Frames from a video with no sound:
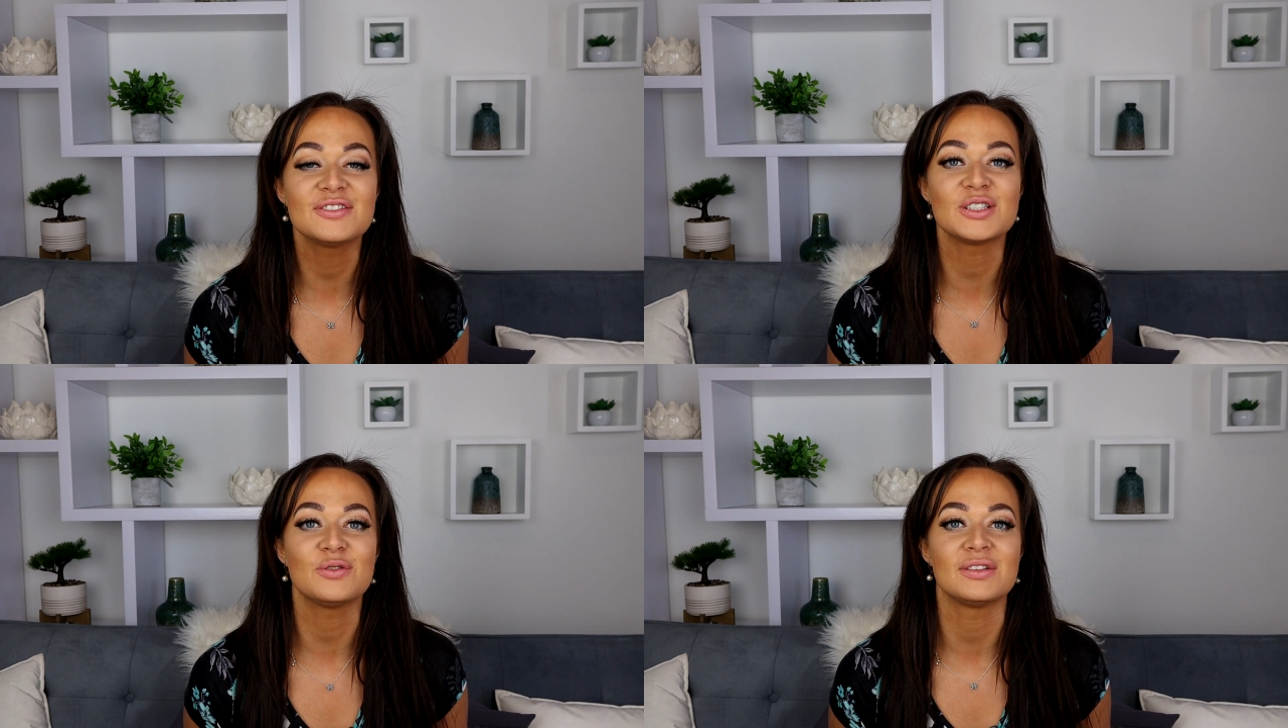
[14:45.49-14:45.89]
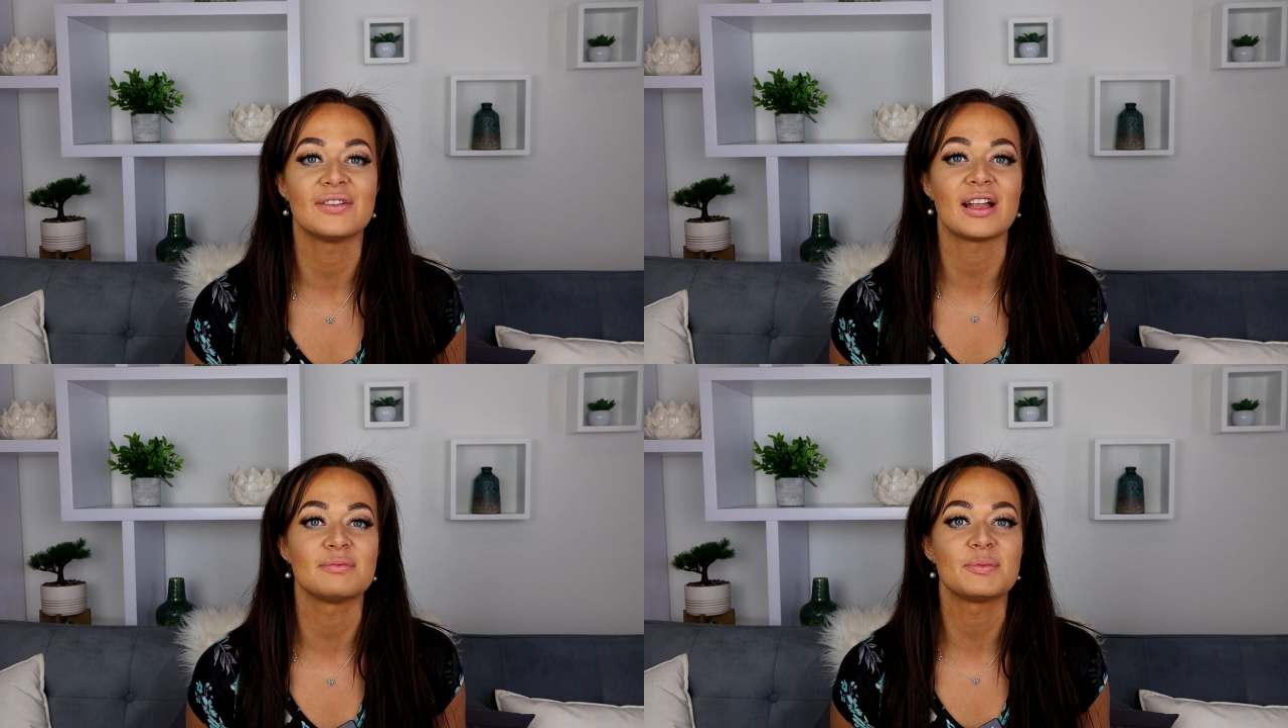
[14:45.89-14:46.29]
you've
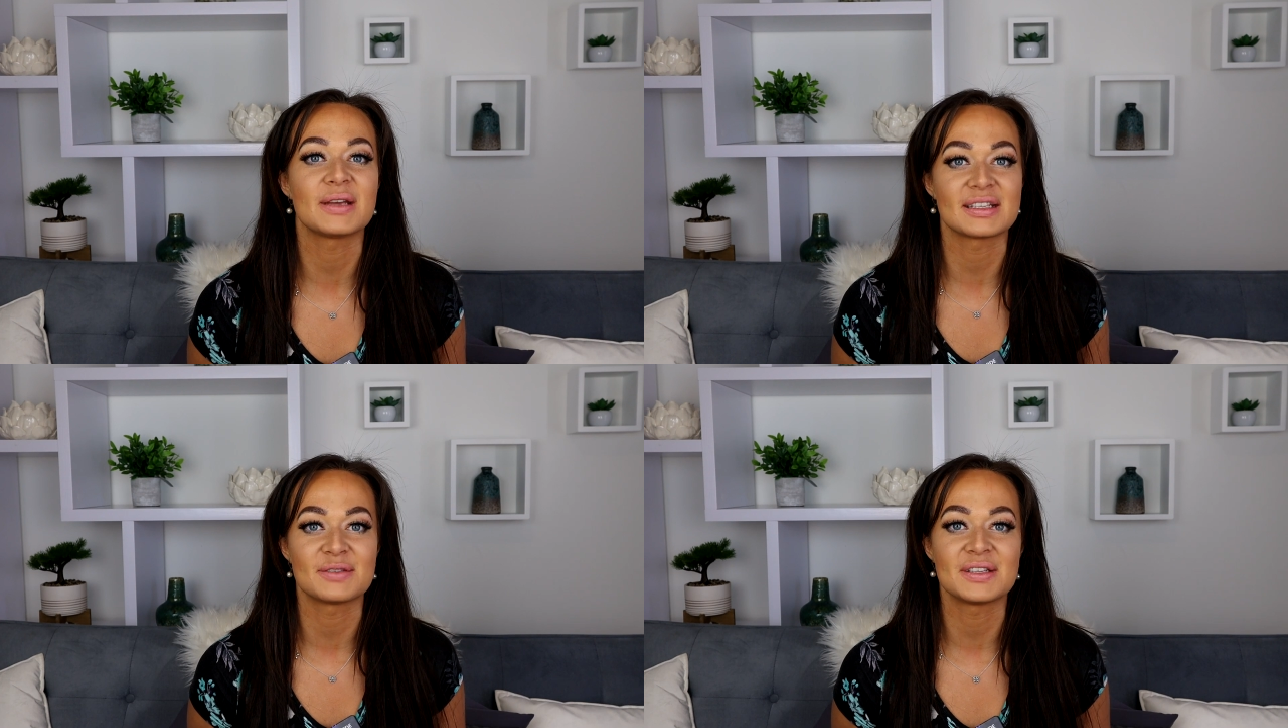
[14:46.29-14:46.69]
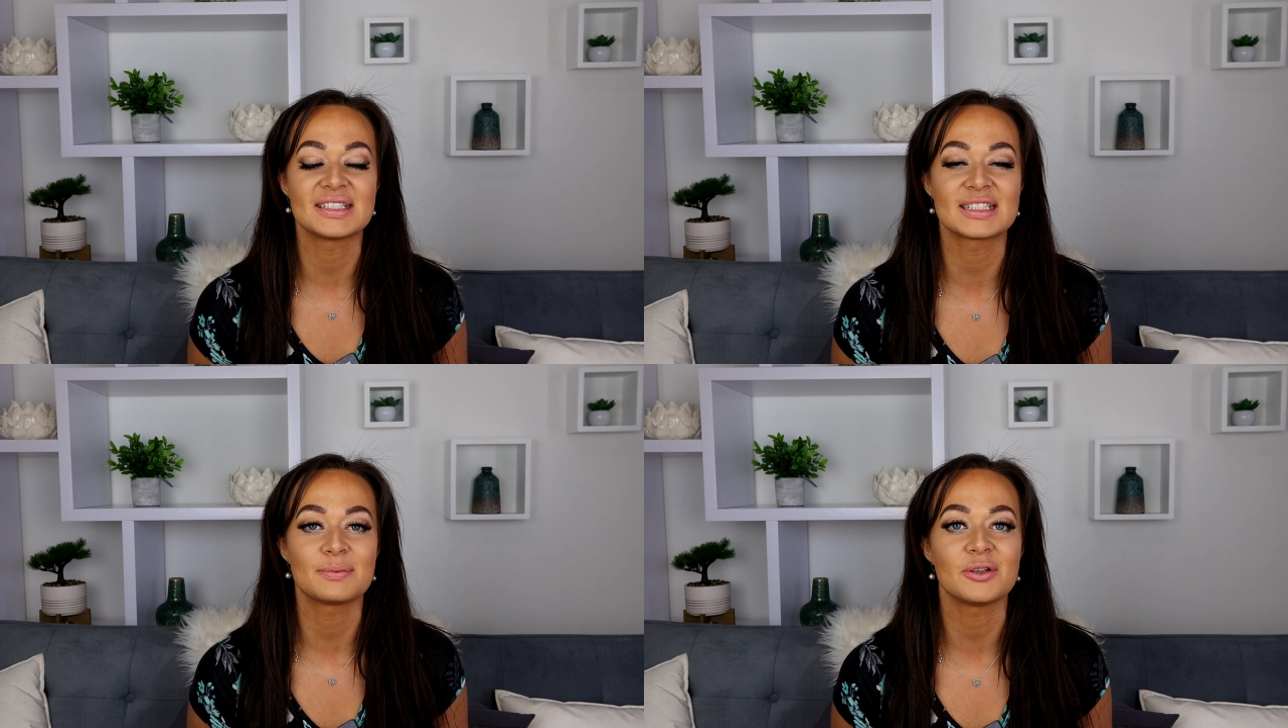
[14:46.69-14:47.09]
developed because of
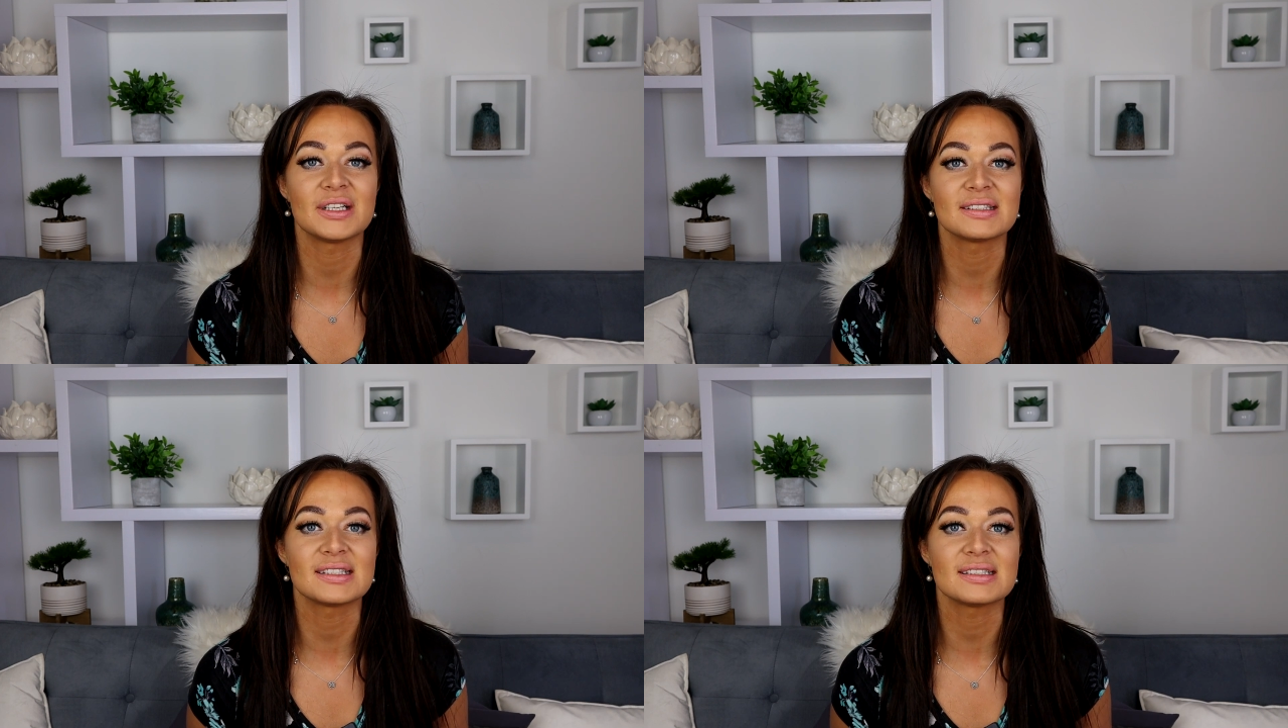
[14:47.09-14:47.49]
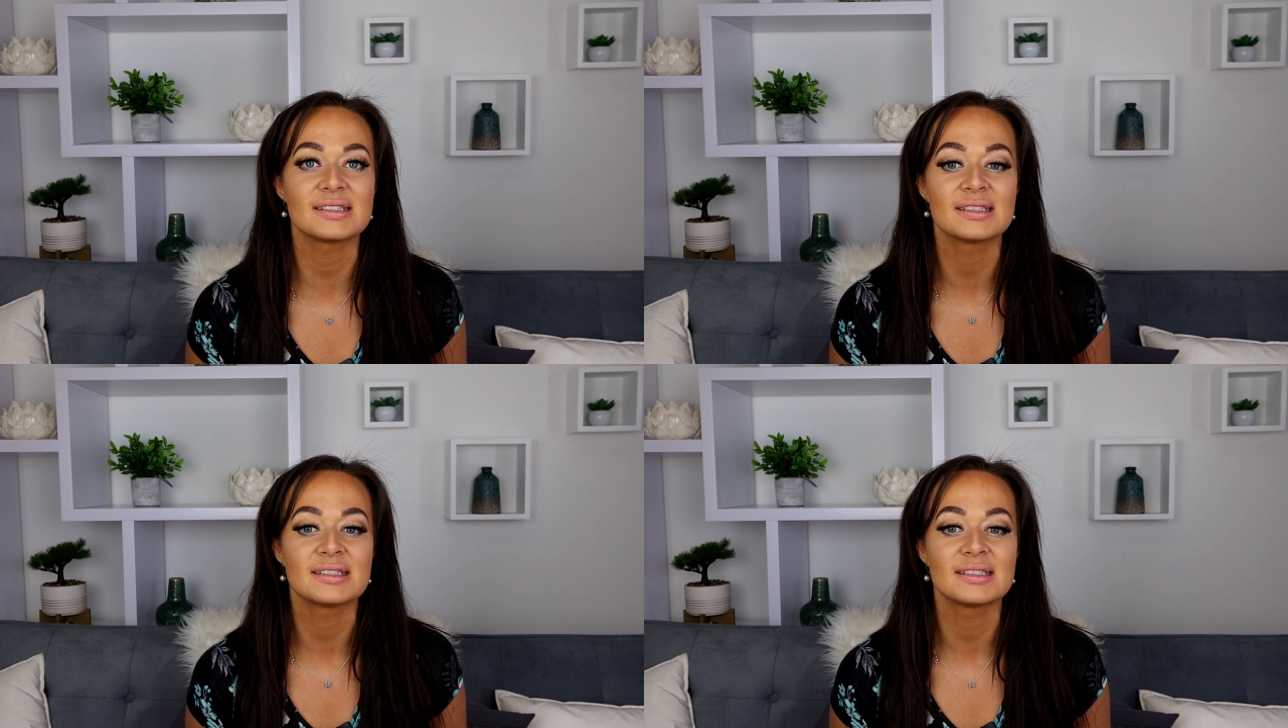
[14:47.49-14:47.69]
these experiences.